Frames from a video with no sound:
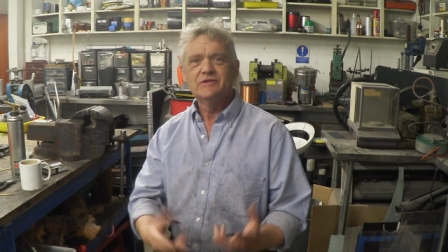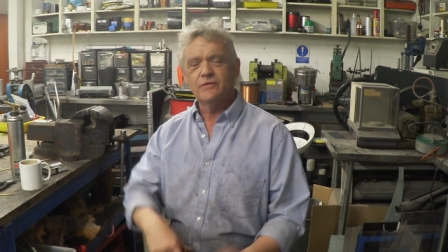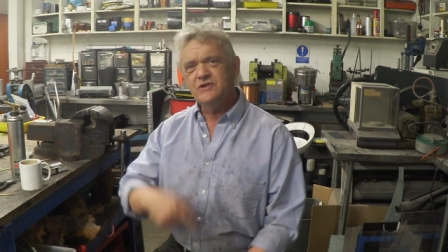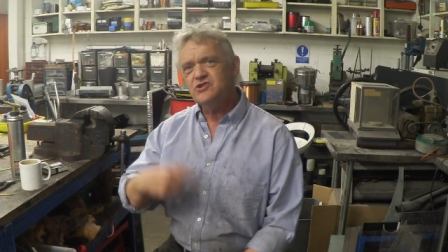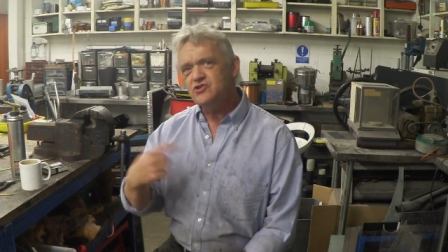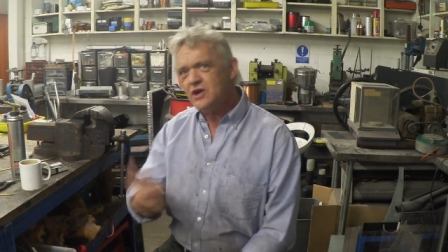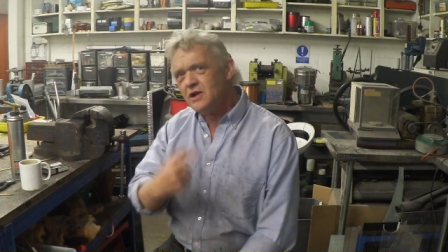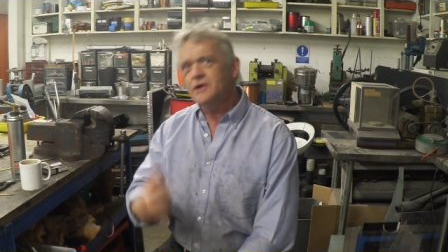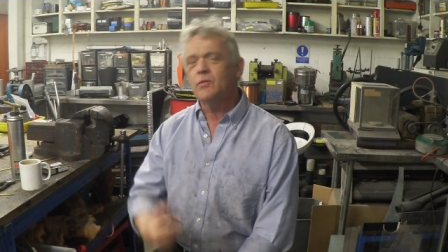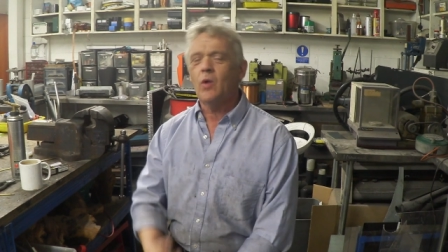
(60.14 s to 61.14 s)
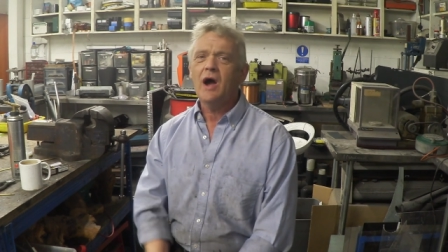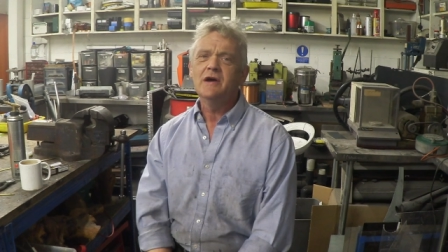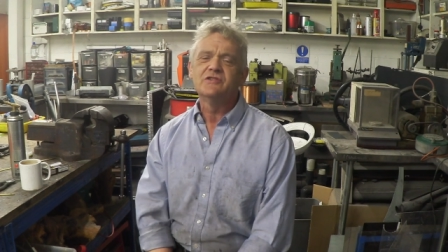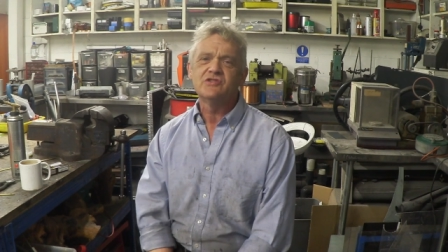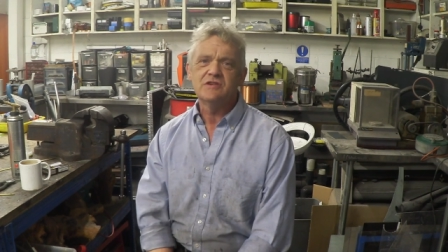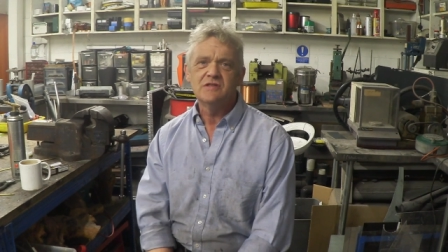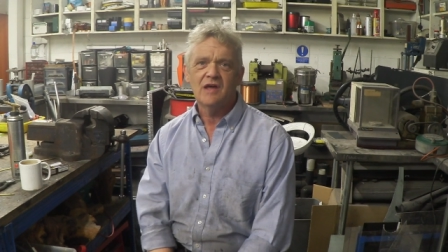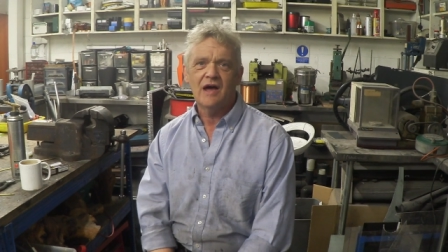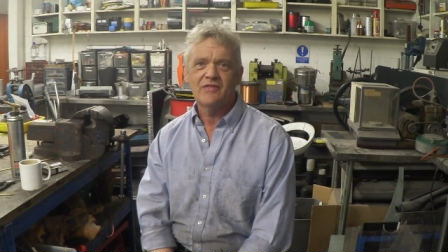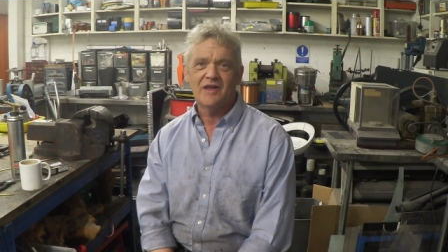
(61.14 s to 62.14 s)
so if we stick a lot of wires in
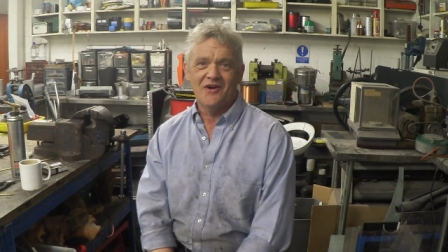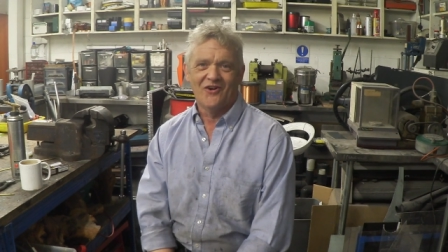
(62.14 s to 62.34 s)
there then